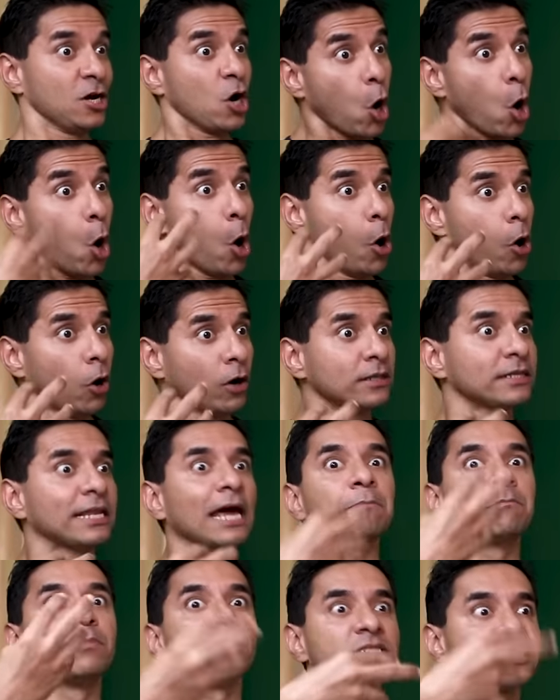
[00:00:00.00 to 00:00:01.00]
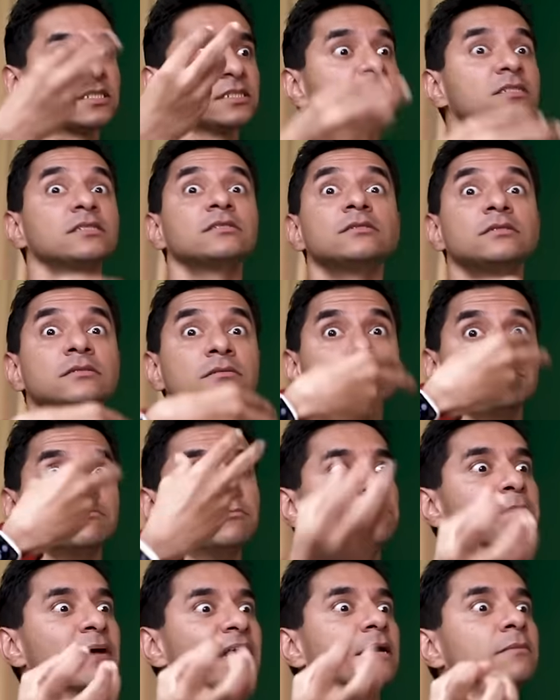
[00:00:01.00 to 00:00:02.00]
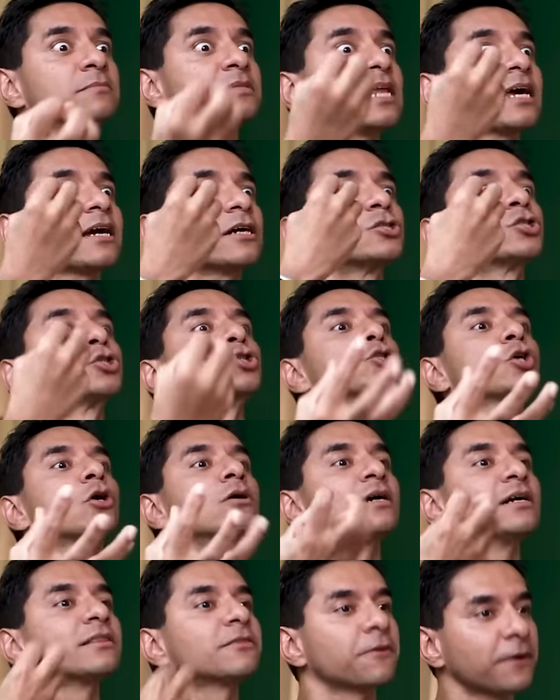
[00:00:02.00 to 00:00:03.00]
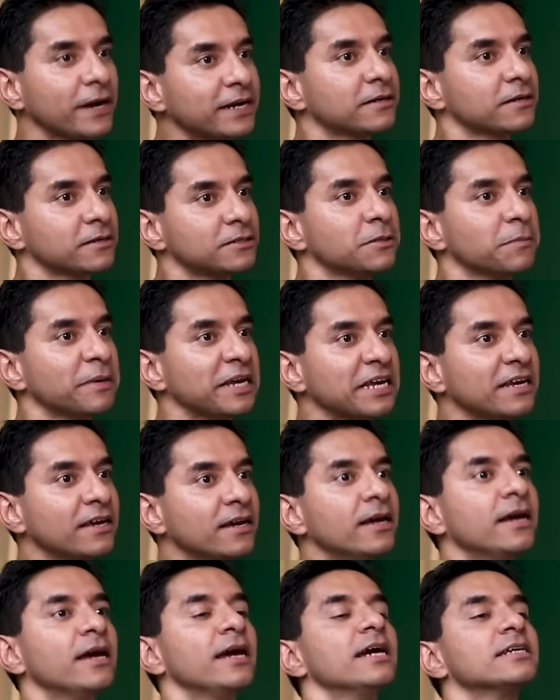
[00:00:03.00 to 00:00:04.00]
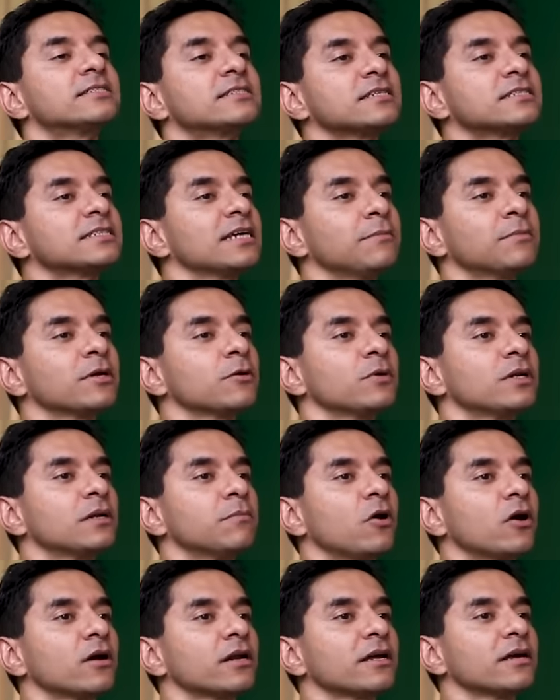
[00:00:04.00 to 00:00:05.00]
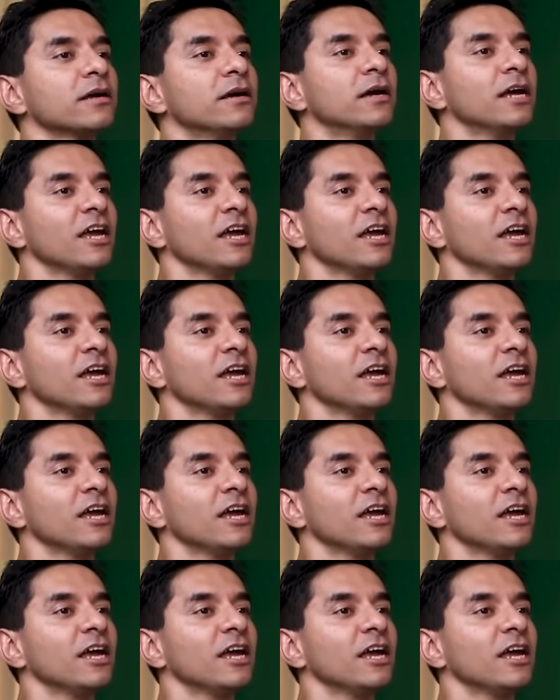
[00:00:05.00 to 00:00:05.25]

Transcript: or that person becomes like a stronger threat to me. It's the same thing with the body.